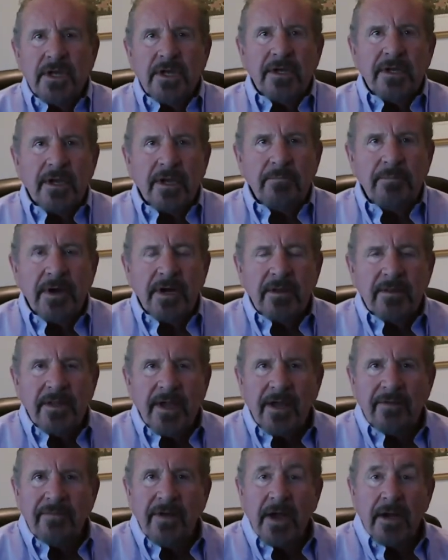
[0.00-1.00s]
apparently I've
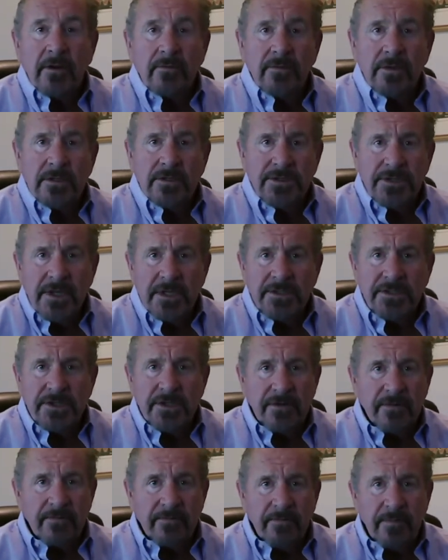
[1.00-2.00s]
got a real sensitive
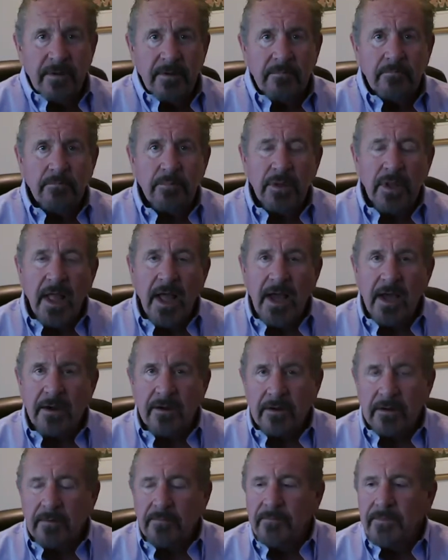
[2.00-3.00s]
bladder.